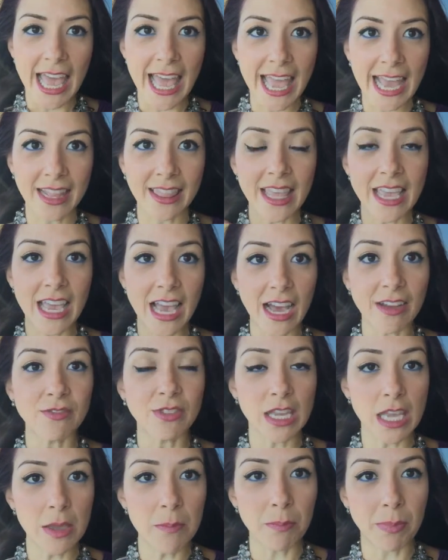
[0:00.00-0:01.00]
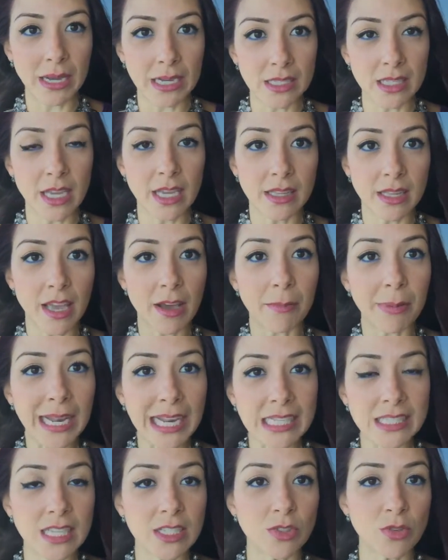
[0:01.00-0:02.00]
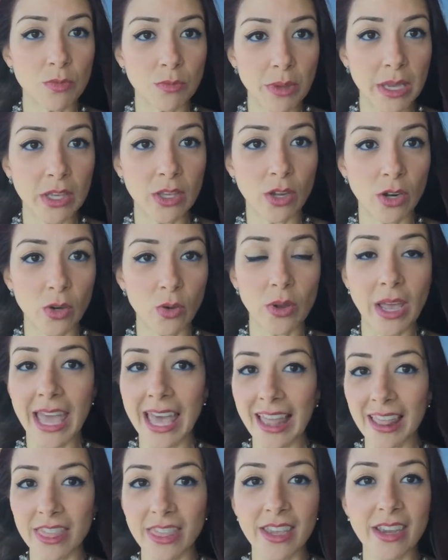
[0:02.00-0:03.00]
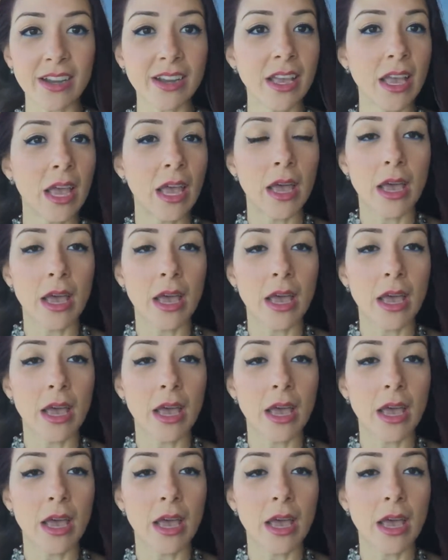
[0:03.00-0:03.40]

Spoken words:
and they have the impact and the ability to make you look healthier,